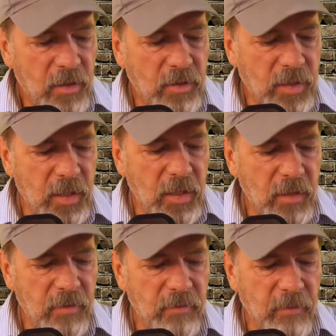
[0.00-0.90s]
You
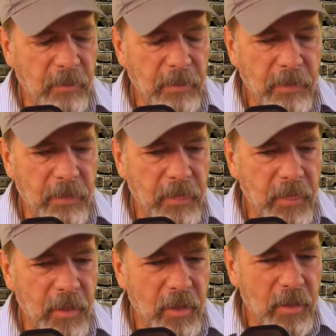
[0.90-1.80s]
see,
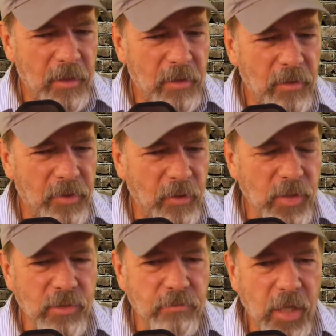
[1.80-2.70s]
there
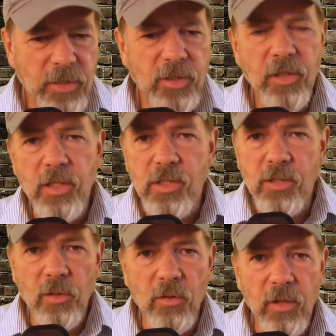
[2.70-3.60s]
is much to this
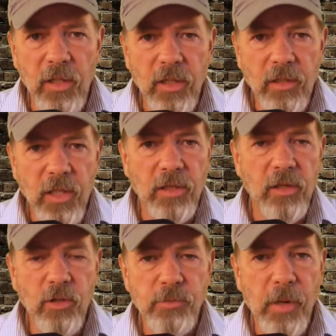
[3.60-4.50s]
story that the
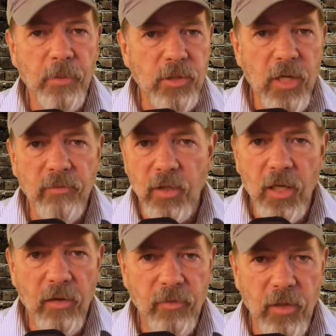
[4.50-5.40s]
newspapers never
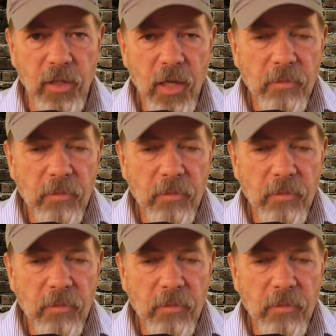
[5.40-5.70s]
covered,